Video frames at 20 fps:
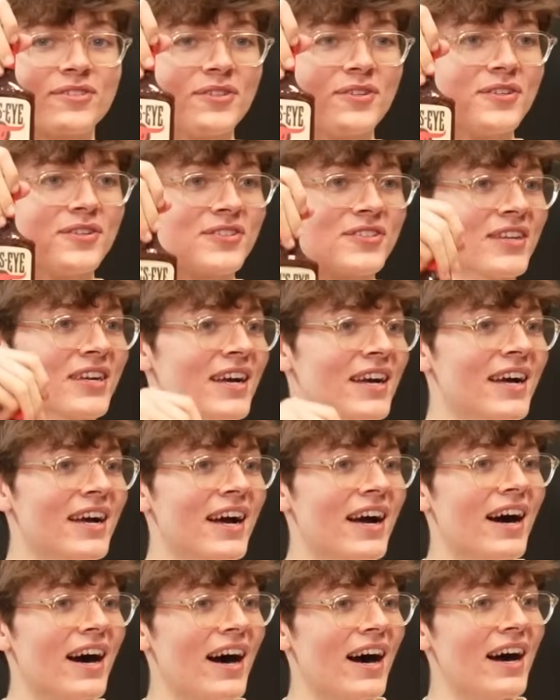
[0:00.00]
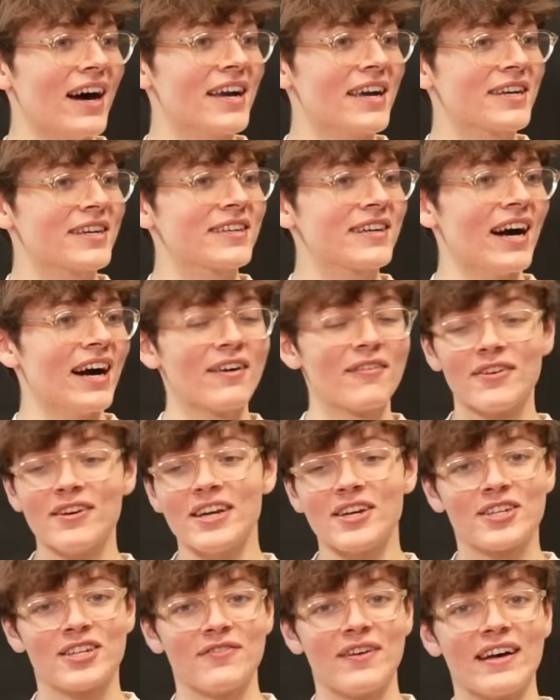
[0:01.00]
sauce. I I
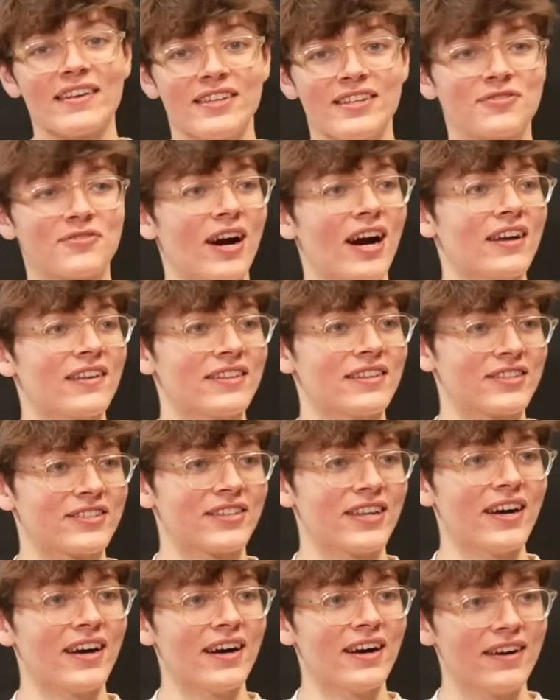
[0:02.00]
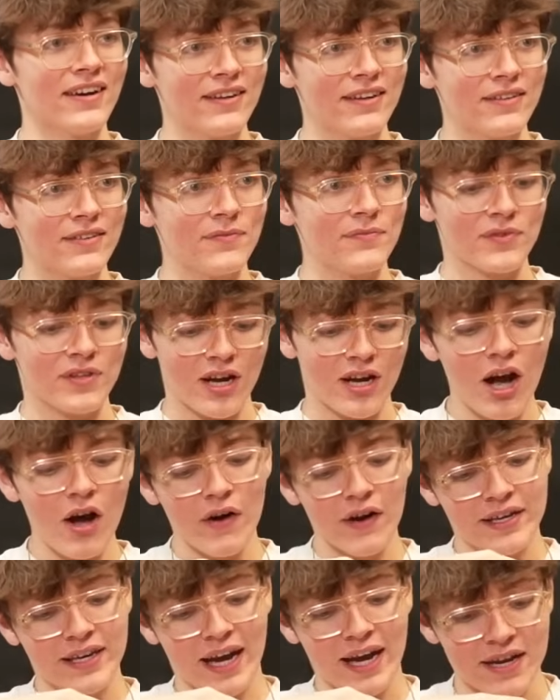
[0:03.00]
really should have had this right. I like barbecue sauce.
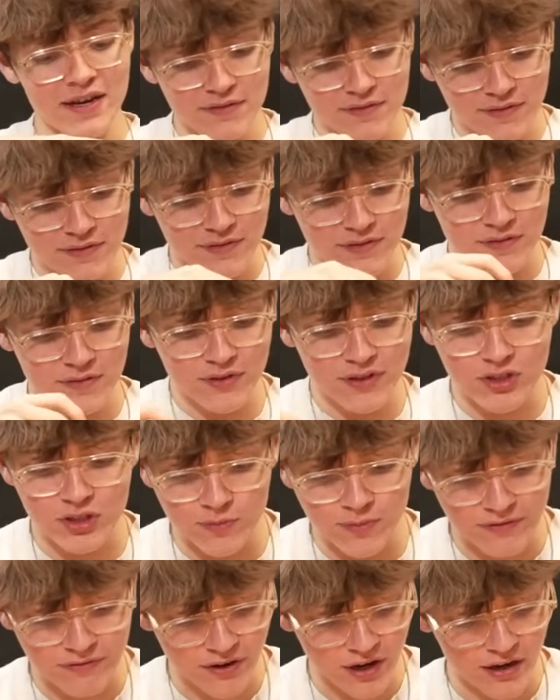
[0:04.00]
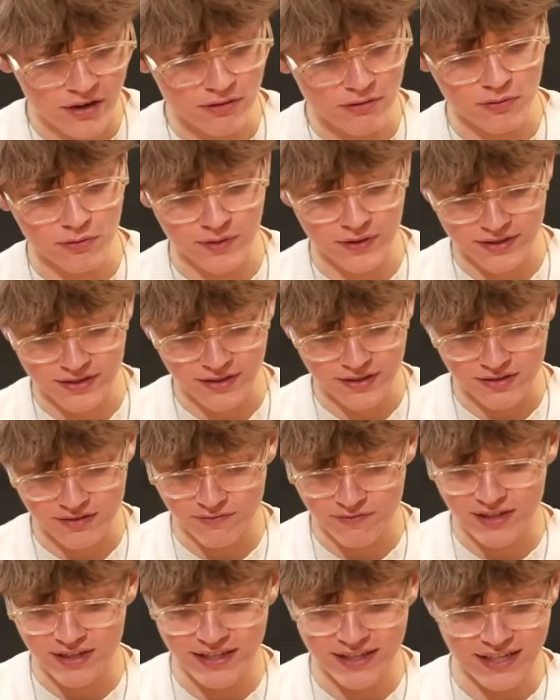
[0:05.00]
Oh, okay. okay. Well, this would be fine. Oh, it
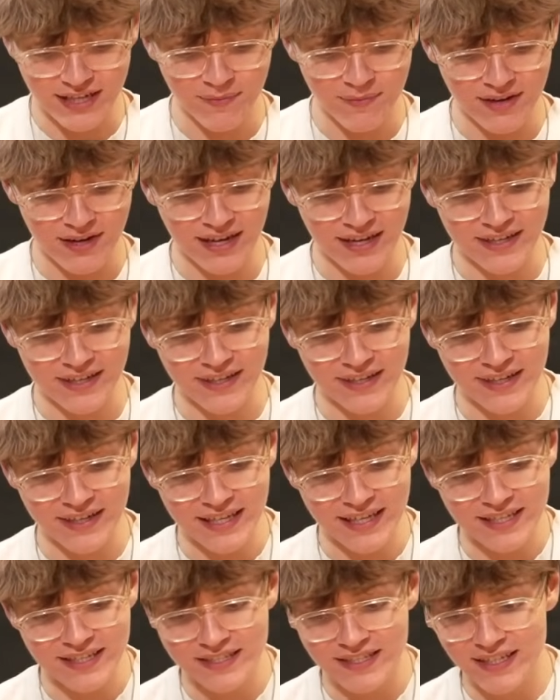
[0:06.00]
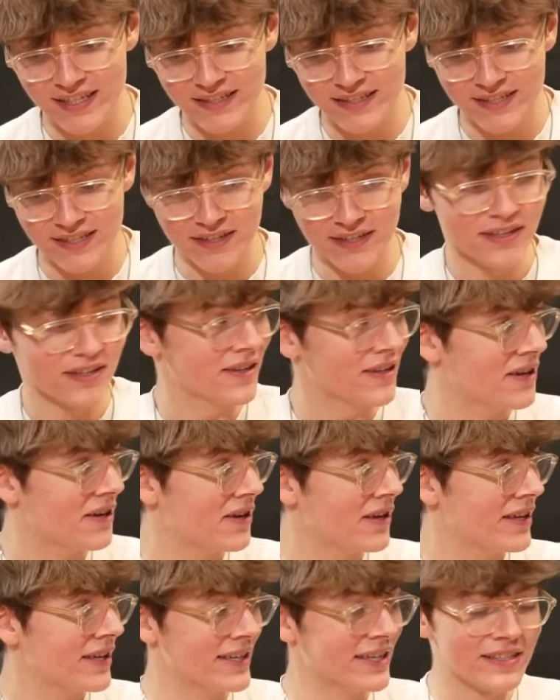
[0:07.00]
doesn't really come in like a easy oh. to
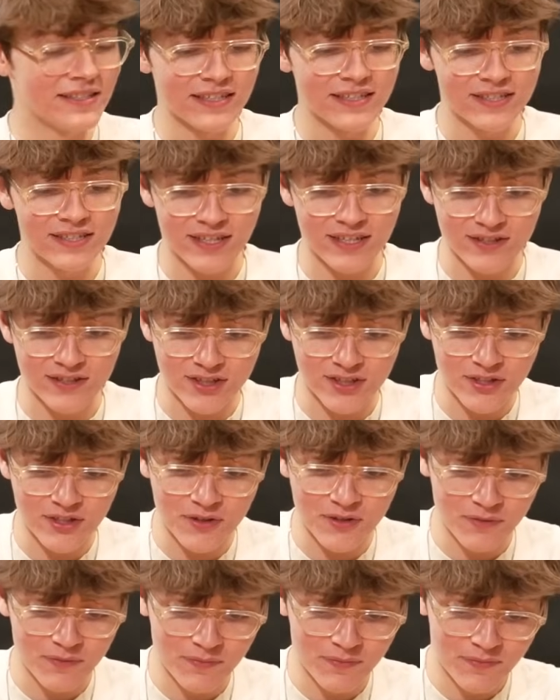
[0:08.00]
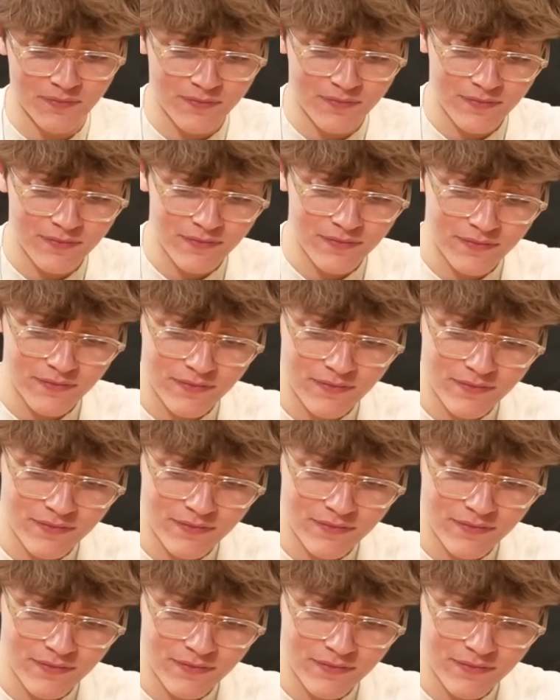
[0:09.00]
easy to consume. Dude, that's